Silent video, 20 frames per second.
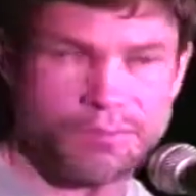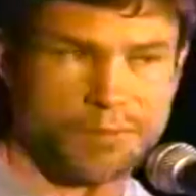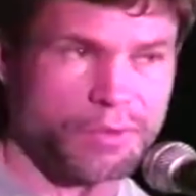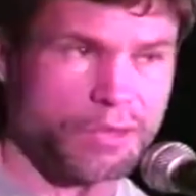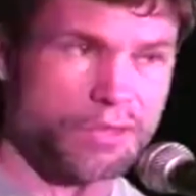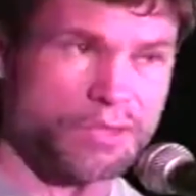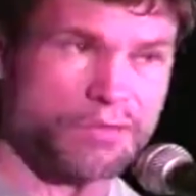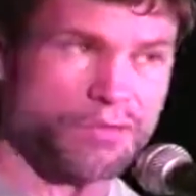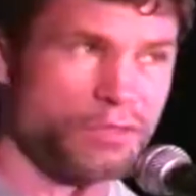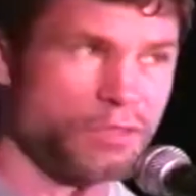
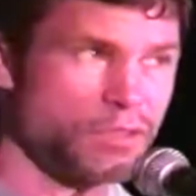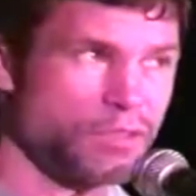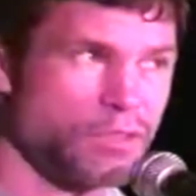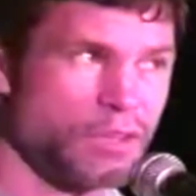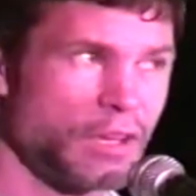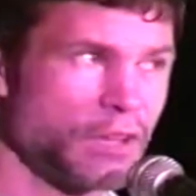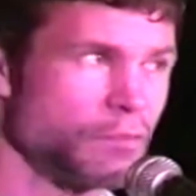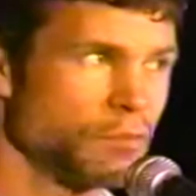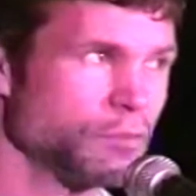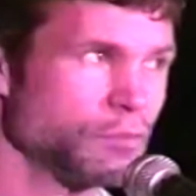That's fun to do.
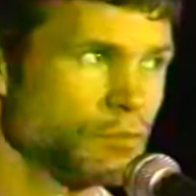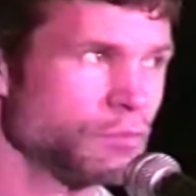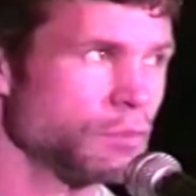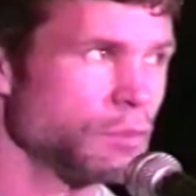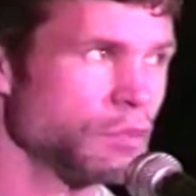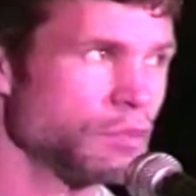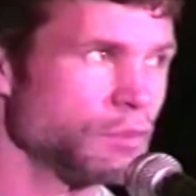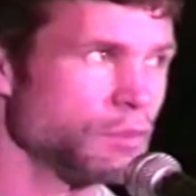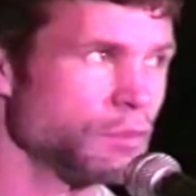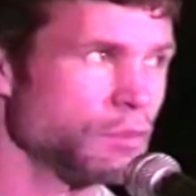I
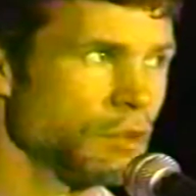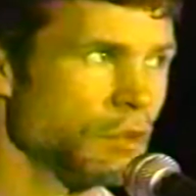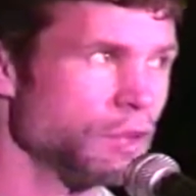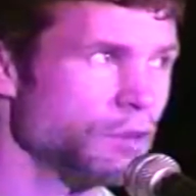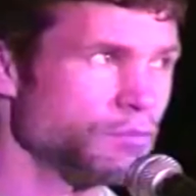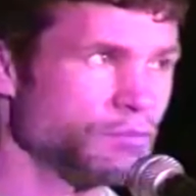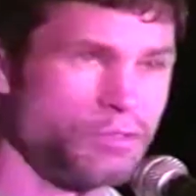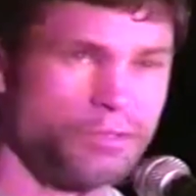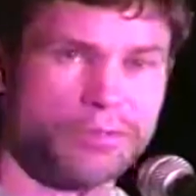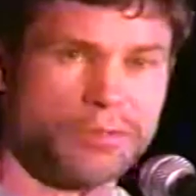
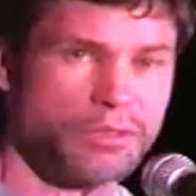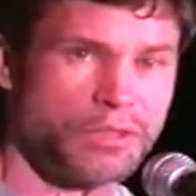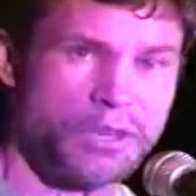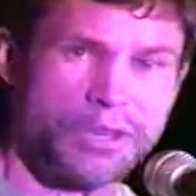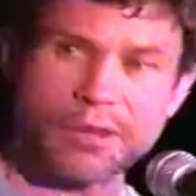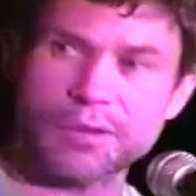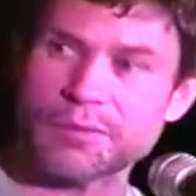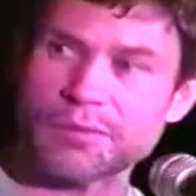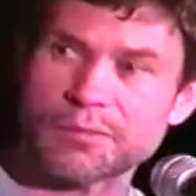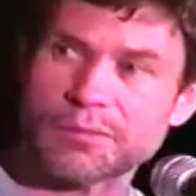love doing that.